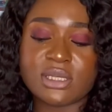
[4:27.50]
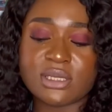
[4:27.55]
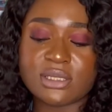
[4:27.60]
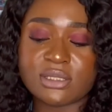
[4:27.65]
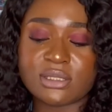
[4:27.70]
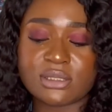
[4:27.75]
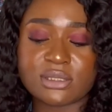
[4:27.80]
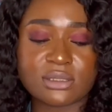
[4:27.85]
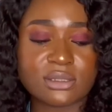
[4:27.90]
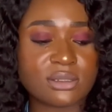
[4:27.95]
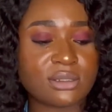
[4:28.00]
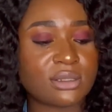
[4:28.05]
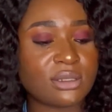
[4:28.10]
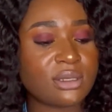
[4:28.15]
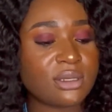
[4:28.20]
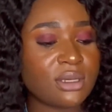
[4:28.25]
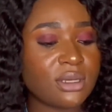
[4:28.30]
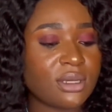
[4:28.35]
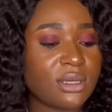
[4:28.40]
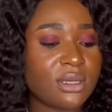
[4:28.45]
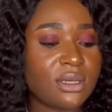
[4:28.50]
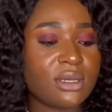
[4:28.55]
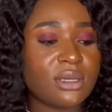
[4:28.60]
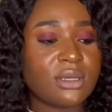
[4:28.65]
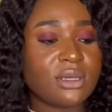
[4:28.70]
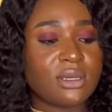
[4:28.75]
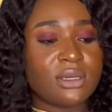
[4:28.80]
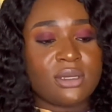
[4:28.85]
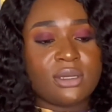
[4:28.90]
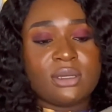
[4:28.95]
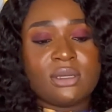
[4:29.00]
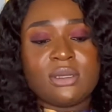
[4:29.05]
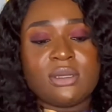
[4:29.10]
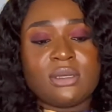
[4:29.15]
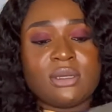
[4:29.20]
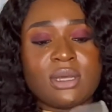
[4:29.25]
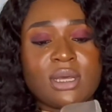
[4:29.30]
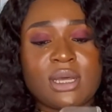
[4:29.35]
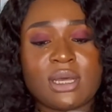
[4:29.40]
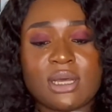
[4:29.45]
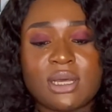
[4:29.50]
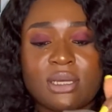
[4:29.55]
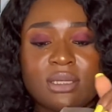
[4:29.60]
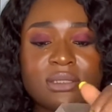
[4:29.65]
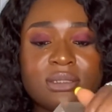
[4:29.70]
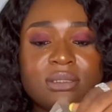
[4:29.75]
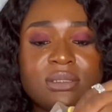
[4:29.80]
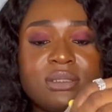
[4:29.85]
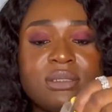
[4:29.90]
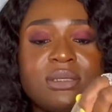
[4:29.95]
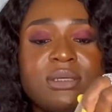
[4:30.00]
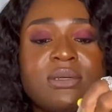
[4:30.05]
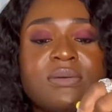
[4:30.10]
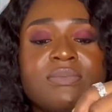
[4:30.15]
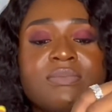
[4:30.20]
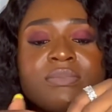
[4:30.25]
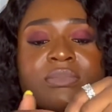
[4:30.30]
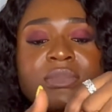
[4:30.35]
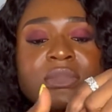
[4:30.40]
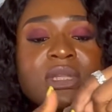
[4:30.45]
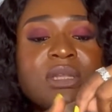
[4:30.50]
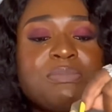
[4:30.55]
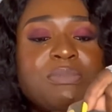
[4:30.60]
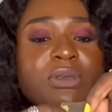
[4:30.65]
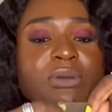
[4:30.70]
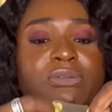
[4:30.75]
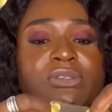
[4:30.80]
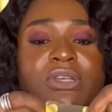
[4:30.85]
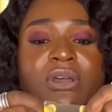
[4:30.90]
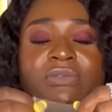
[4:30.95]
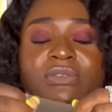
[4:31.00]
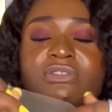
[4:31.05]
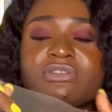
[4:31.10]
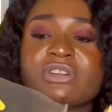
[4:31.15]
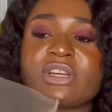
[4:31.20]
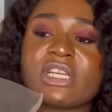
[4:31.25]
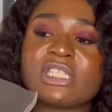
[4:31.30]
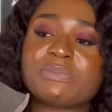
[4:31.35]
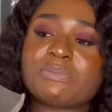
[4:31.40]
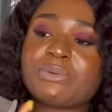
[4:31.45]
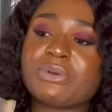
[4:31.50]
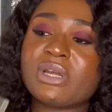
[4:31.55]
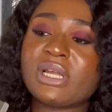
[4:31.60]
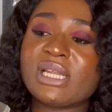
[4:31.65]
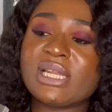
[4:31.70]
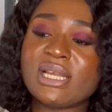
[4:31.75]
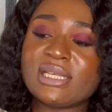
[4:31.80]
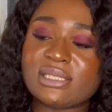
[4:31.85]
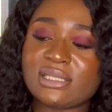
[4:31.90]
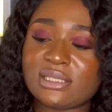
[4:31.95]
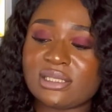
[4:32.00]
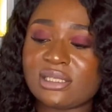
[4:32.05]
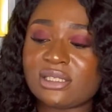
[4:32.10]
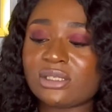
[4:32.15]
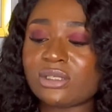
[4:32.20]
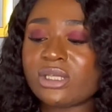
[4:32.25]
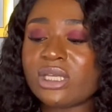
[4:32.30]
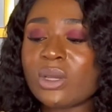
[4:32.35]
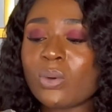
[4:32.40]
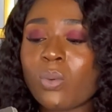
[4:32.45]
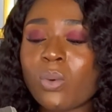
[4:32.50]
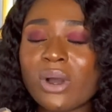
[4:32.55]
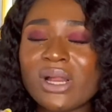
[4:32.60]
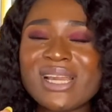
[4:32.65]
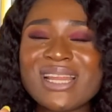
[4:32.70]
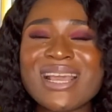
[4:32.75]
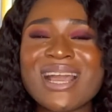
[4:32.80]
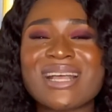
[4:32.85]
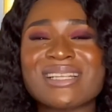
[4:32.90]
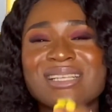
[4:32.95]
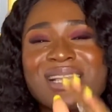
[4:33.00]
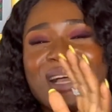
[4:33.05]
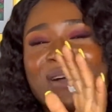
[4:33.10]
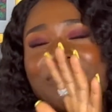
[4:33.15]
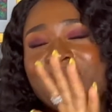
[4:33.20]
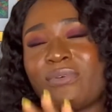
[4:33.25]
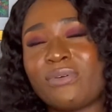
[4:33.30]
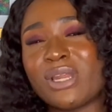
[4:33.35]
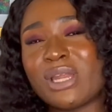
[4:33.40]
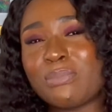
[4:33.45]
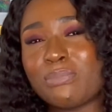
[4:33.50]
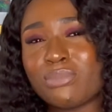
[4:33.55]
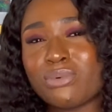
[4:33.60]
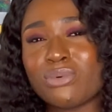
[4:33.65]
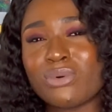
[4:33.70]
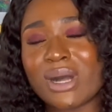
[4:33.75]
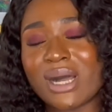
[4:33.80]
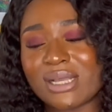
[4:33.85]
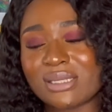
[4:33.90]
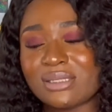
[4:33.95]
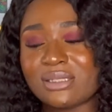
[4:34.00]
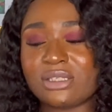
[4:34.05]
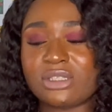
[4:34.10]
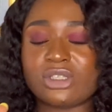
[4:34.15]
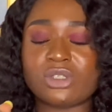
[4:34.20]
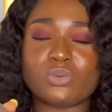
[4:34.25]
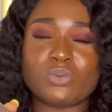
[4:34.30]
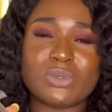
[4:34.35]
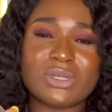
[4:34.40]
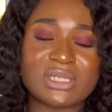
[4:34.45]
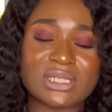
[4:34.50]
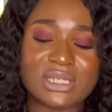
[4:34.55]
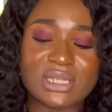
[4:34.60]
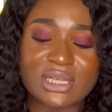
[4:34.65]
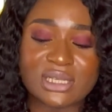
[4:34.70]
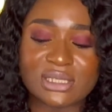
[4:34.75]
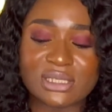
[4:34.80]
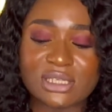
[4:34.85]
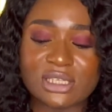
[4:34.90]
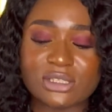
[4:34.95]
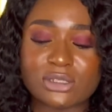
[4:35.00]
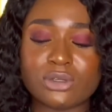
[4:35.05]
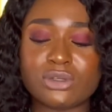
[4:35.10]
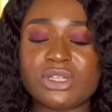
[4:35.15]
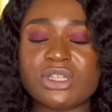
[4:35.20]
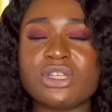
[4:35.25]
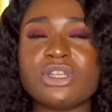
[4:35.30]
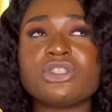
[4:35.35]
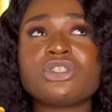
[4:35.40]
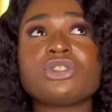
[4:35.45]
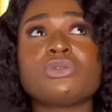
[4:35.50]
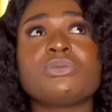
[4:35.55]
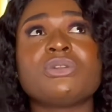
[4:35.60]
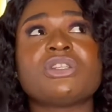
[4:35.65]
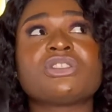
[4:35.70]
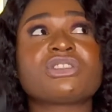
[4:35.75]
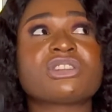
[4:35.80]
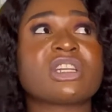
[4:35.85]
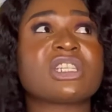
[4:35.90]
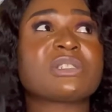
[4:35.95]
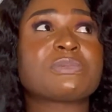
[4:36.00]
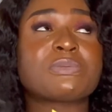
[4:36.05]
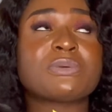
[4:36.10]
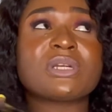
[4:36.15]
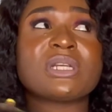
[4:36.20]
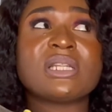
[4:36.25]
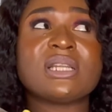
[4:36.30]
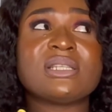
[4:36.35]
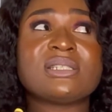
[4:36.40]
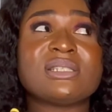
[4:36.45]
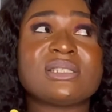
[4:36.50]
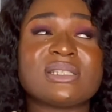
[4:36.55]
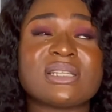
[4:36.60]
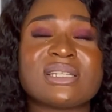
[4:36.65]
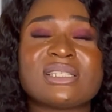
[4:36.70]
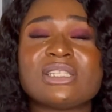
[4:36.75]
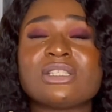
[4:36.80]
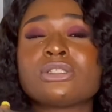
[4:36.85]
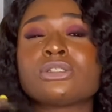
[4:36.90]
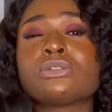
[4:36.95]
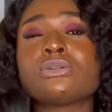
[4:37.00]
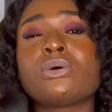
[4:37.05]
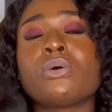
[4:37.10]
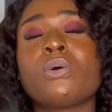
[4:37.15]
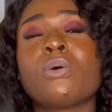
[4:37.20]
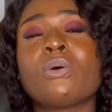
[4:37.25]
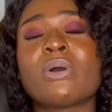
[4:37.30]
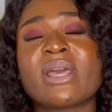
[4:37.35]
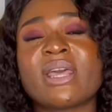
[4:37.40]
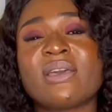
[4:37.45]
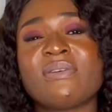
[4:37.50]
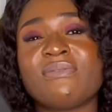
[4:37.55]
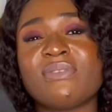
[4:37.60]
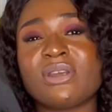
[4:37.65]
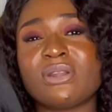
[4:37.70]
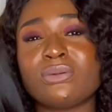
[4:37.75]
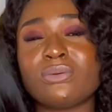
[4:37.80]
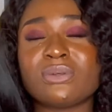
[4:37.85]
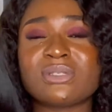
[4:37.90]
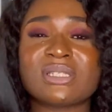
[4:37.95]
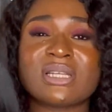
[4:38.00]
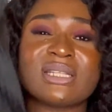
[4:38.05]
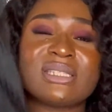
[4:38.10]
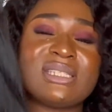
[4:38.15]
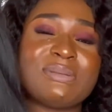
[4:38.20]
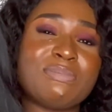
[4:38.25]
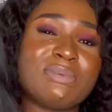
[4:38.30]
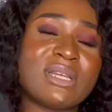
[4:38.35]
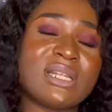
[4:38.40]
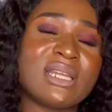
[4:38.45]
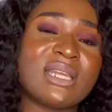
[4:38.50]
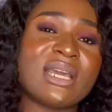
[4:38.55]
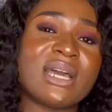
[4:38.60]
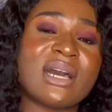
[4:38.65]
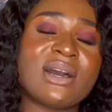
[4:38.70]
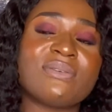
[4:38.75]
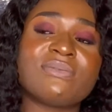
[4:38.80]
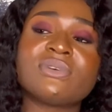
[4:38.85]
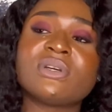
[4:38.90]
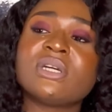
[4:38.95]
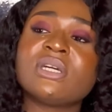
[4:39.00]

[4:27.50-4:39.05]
lace. And the beauty of the transparent laces is equally as affordable as the Swiss lace is. Though the issue with the transparent lace is that it's not all hair vendors that typically have